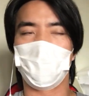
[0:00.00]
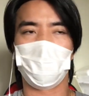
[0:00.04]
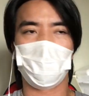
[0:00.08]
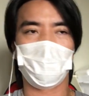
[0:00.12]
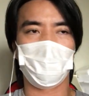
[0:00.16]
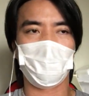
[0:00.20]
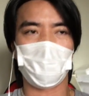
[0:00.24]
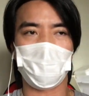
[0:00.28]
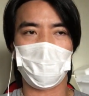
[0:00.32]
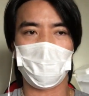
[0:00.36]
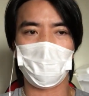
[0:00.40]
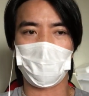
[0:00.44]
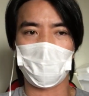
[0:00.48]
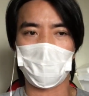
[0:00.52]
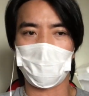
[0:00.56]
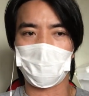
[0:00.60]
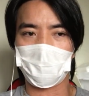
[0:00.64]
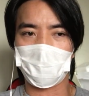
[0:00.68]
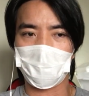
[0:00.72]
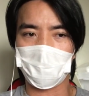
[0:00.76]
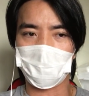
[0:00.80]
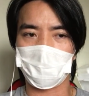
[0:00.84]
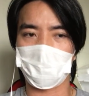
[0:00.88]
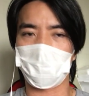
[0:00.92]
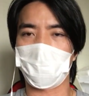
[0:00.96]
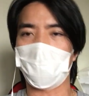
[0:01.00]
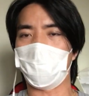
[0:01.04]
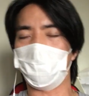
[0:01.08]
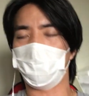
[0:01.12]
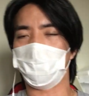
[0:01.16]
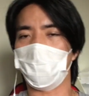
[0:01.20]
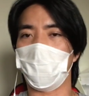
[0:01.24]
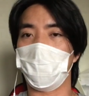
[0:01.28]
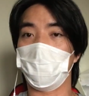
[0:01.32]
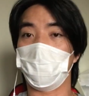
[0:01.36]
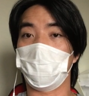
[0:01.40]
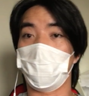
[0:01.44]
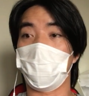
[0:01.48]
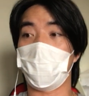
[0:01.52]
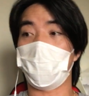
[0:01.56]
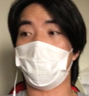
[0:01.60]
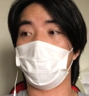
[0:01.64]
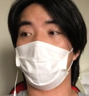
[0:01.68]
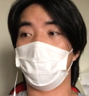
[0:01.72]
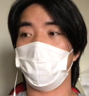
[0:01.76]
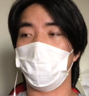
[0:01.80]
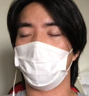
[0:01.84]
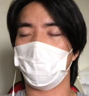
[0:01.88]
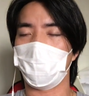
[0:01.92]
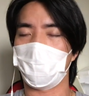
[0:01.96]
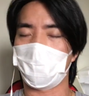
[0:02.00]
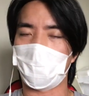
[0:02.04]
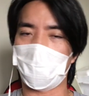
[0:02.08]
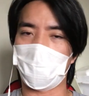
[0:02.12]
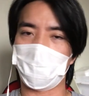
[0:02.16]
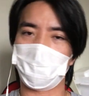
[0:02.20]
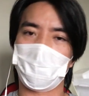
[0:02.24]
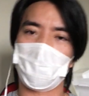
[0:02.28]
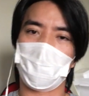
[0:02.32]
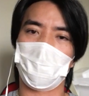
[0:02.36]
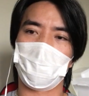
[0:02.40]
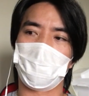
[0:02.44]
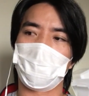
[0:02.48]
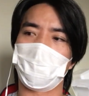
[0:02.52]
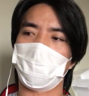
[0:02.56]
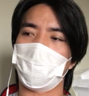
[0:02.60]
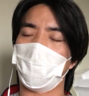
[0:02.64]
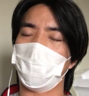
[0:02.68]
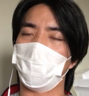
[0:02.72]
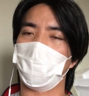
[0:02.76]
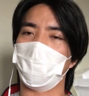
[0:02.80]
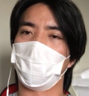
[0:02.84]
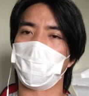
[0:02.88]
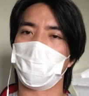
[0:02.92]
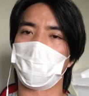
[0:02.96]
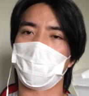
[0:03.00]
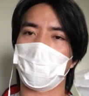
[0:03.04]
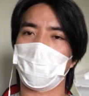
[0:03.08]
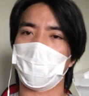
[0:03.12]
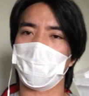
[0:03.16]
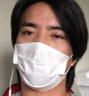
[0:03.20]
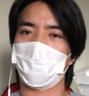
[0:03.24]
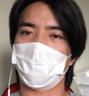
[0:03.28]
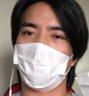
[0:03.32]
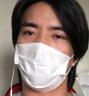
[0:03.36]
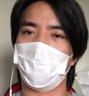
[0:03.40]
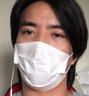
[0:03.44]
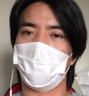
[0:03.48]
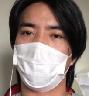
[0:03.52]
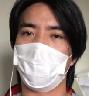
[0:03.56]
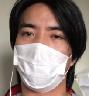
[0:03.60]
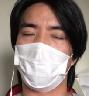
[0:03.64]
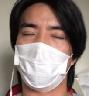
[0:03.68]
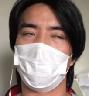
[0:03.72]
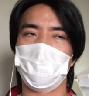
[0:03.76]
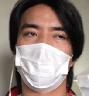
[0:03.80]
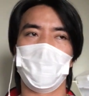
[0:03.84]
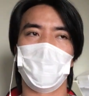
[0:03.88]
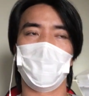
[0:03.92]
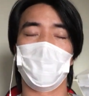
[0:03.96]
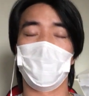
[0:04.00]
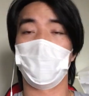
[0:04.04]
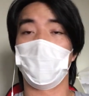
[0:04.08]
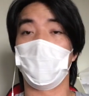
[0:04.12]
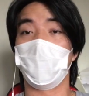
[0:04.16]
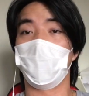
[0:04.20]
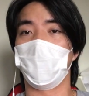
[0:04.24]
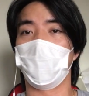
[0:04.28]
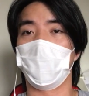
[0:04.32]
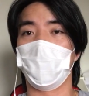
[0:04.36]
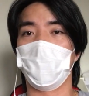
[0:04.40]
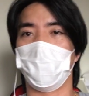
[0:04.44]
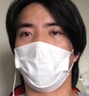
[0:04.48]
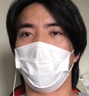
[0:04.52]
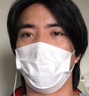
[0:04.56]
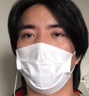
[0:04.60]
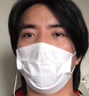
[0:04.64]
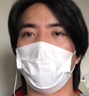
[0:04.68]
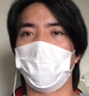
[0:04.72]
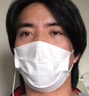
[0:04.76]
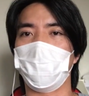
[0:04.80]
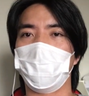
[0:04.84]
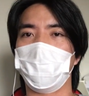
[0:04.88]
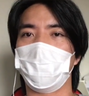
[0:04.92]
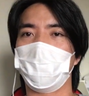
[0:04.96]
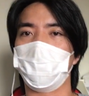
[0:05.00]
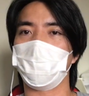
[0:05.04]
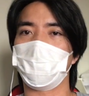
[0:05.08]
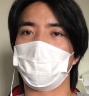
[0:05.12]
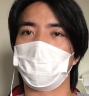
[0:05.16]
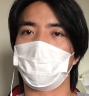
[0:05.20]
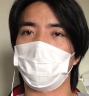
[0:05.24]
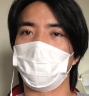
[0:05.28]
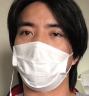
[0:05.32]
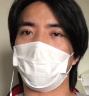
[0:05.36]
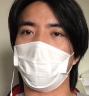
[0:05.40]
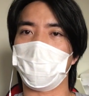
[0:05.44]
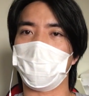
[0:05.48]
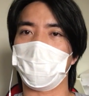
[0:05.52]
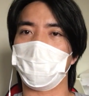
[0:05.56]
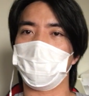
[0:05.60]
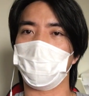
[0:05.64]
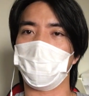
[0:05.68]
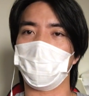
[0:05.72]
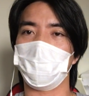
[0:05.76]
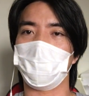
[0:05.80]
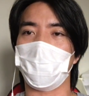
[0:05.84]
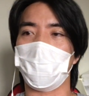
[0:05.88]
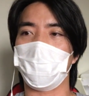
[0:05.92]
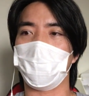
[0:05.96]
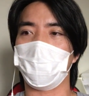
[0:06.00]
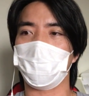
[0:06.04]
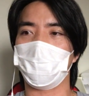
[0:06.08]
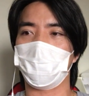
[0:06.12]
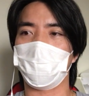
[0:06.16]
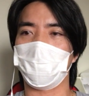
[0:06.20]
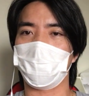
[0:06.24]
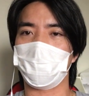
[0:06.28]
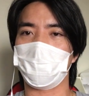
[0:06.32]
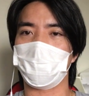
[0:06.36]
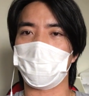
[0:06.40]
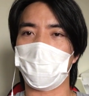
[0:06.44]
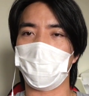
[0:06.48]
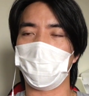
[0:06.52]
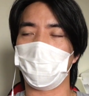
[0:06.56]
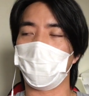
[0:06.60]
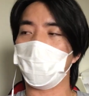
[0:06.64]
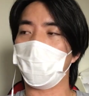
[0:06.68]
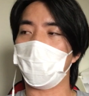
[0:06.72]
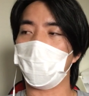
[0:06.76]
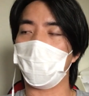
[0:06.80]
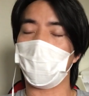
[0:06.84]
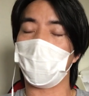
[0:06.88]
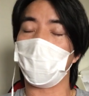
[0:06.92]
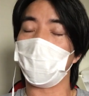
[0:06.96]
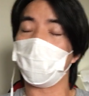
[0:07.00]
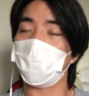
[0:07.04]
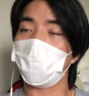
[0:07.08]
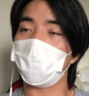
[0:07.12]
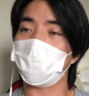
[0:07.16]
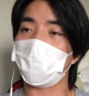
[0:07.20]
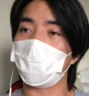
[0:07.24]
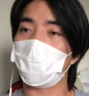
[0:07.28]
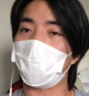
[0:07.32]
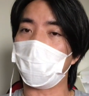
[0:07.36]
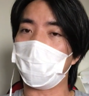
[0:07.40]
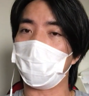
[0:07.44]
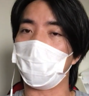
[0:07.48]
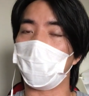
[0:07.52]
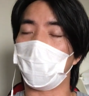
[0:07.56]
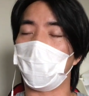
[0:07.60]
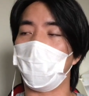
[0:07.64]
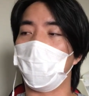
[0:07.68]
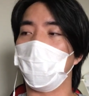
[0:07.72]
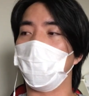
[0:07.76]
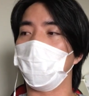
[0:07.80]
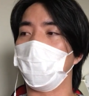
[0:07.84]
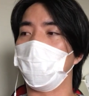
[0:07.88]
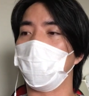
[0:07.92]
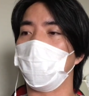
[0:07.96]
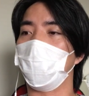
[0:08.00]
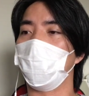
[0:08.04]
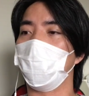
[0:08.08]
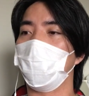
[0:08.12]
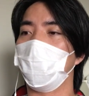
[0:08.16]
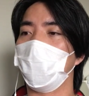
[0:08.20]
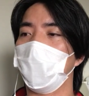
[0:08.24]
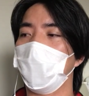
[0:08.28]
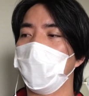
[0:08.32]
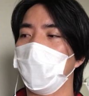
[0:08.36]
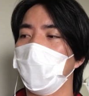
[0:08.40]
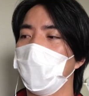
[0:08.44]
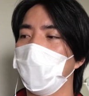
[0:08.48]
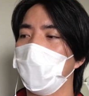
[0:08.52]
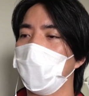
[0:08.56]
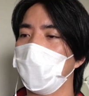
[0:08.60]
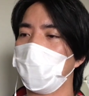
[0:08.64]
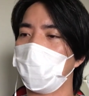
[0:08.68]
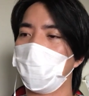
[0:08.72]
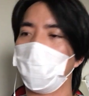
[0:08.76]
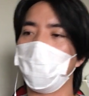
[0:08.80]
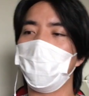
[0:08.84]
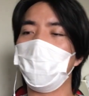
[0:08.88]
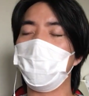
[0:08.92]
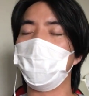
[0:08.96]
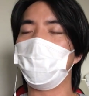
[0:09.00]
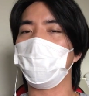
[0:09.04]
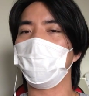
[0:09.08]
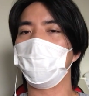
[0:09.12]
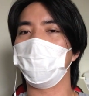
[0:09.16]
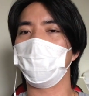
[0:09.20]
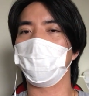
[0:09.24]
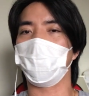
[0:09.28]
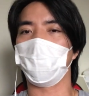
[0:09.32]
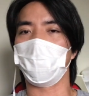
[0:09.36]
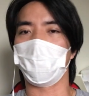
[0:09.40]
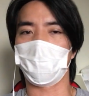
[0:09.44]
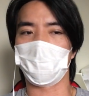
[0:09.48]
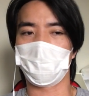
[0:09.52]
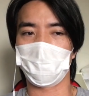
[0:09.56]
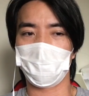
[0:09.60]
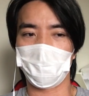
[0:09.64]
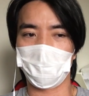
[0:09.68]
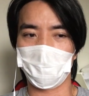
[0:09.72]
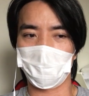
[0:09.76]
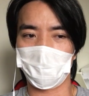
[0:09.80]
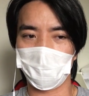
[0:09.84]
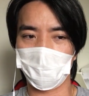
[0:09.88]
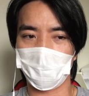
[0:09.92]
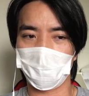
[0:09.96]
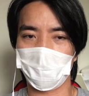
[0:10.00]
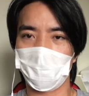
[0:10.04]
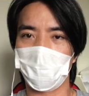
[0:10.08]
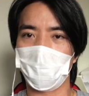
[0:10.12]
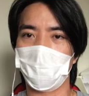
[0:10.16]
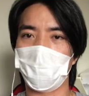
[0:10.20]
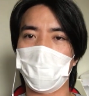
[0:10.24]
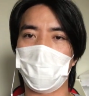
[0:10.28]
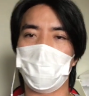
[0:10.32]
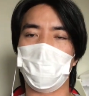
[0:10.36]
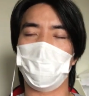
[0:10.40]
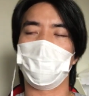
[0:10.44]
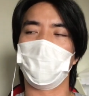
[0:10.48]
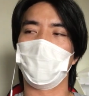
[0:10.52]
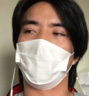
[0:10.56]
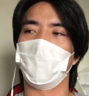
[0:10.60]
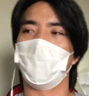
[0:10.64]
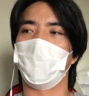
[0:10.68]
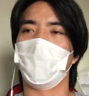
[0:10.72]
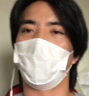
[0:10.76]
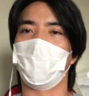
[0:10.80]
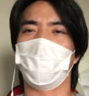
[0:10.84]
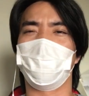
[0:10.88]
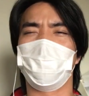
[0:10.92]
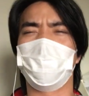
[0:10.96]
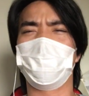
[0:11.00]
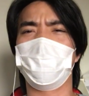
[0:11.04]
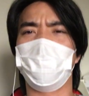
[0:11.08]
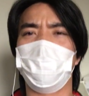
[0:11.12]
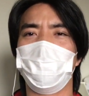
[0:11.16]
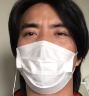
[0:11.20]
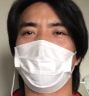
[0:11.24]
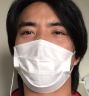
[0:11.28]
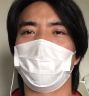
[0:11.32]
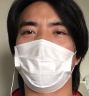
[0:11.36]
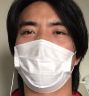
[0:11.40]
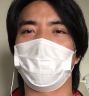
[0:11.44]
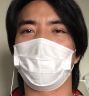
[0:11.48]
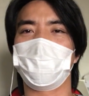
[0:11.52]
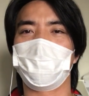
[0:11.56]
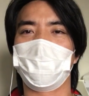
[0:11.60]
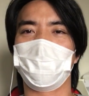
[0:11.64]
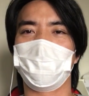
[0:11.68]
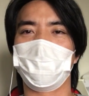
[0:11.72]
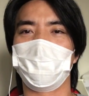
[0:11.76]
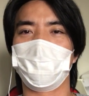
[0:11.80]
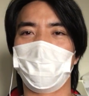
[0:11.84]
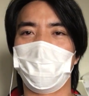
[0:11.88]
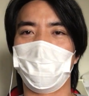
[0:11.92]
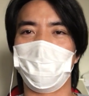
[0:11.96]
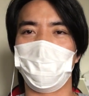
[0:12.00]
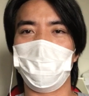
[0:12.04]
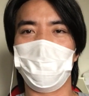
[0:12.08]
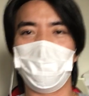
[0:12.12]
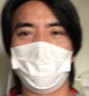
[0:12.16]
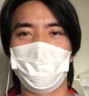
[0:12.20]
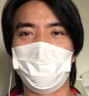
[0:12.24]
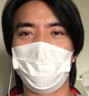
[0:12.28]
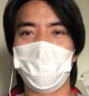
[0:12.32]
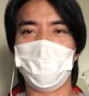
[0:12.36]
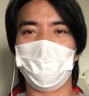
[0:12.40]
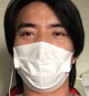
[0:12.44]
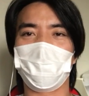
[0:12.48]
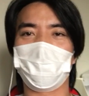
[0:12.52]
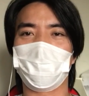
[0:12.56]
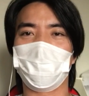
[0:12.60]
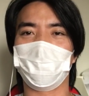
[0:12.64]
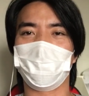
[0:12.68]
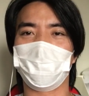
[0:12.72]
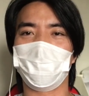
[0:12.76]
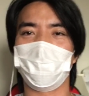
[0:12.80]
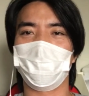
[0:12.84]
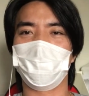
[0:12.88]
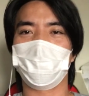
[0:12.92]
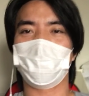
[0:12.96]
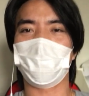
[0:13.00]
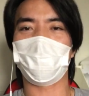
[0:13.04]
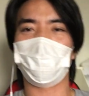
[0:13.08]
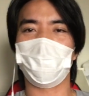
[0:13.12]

uh, I, I just kept on grinding. I kept on trying to work at the videos, but I just not a, I'm not a tech savvy guy, and it just kept on freezing, and I couldn't figure it out. And it seems to just give me difficulties